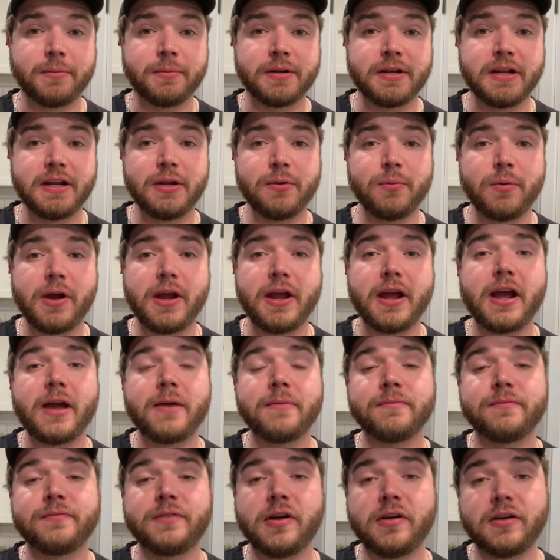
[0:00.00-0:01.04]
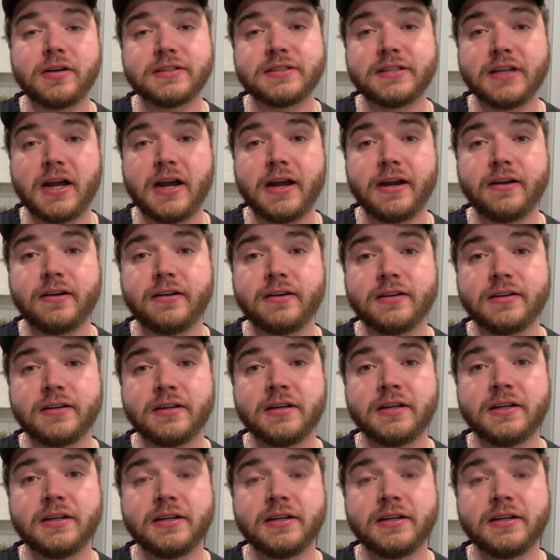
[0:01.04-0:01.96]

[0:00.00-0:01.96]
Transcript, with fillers: But anyway, I'm very tired.